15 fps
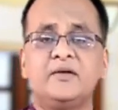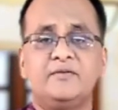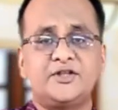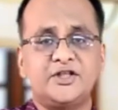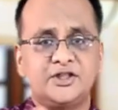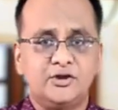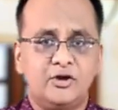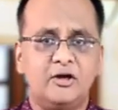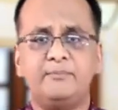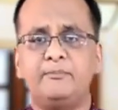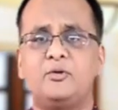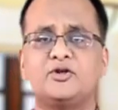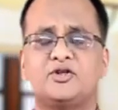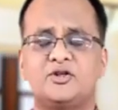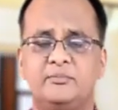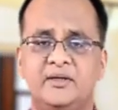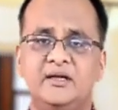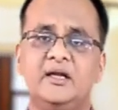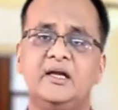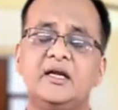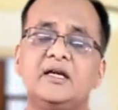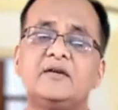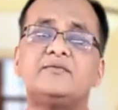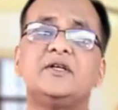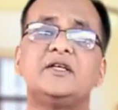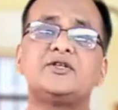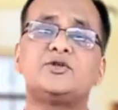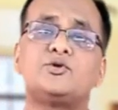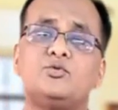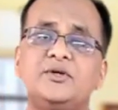is not possible if the
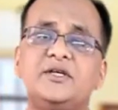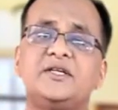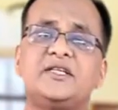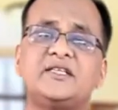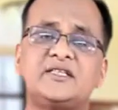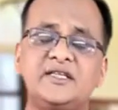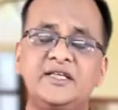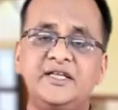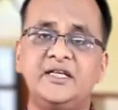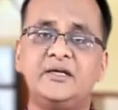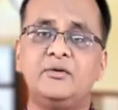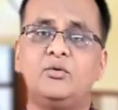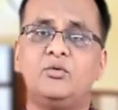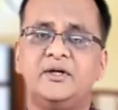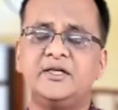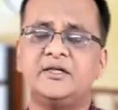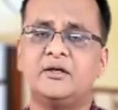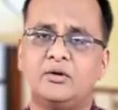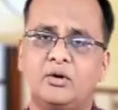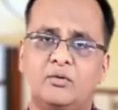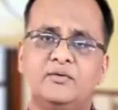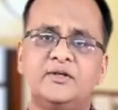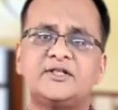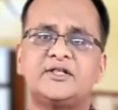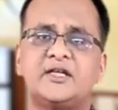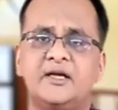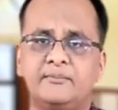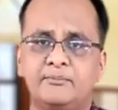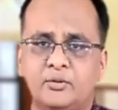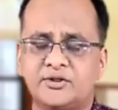student is reading only the novels
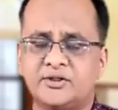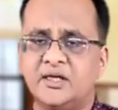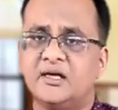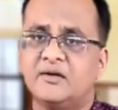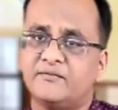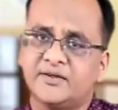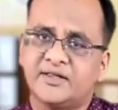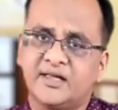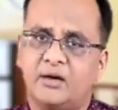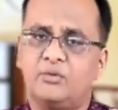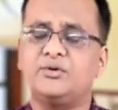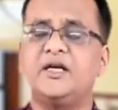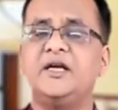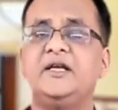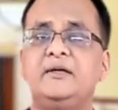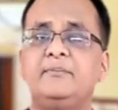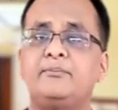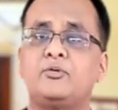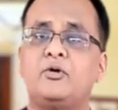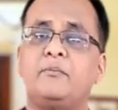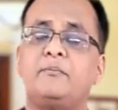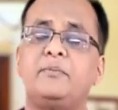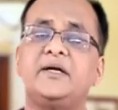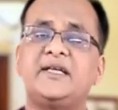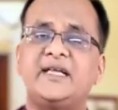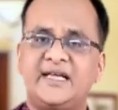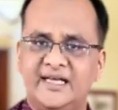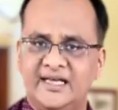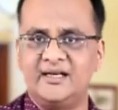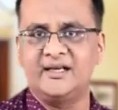and books without any proper
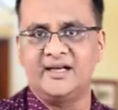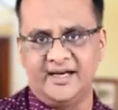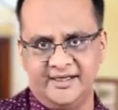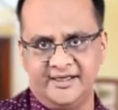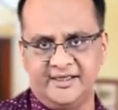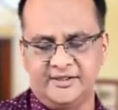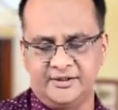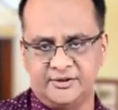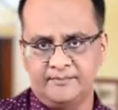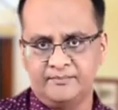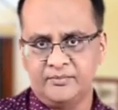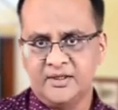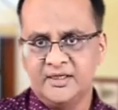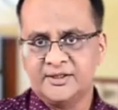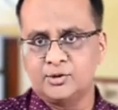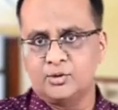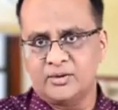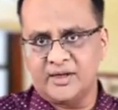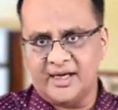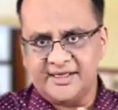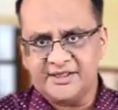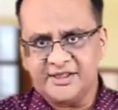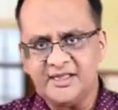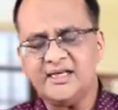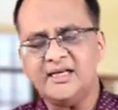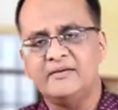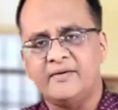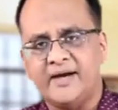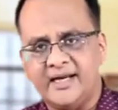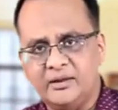technical guidance. So writing,
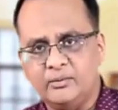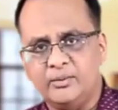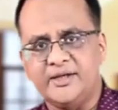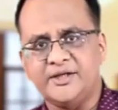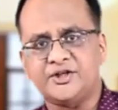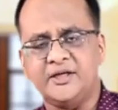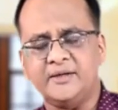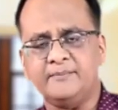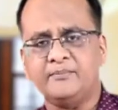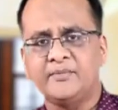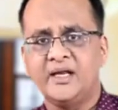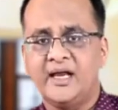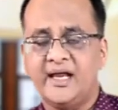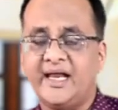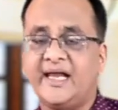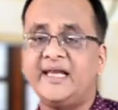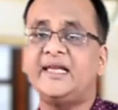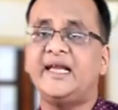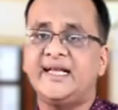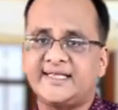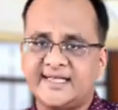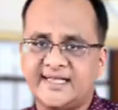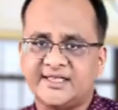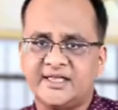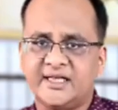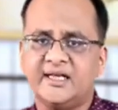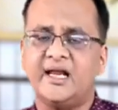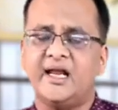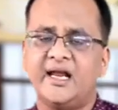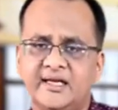evaluating and
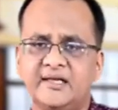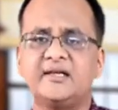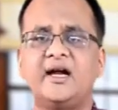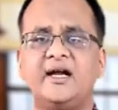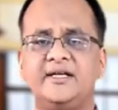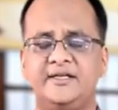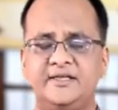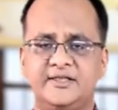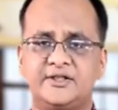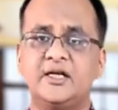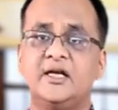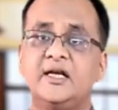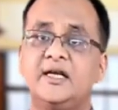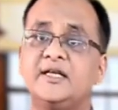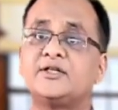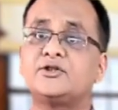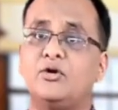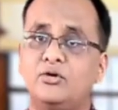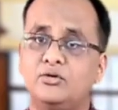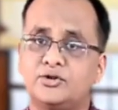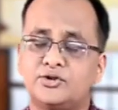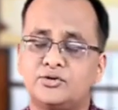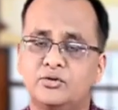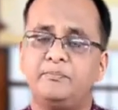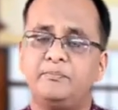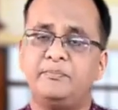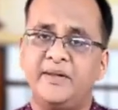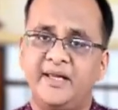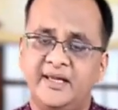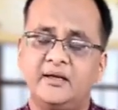assessing and guidance is also
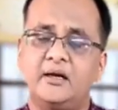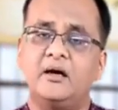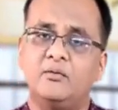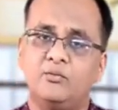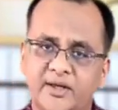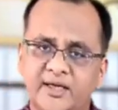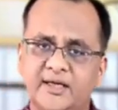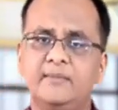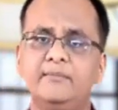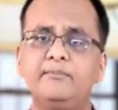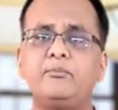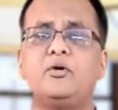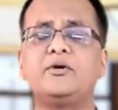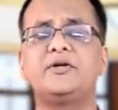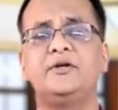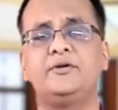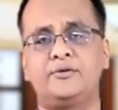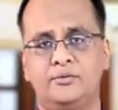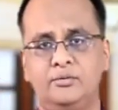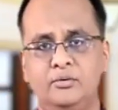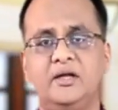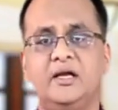playing a very important role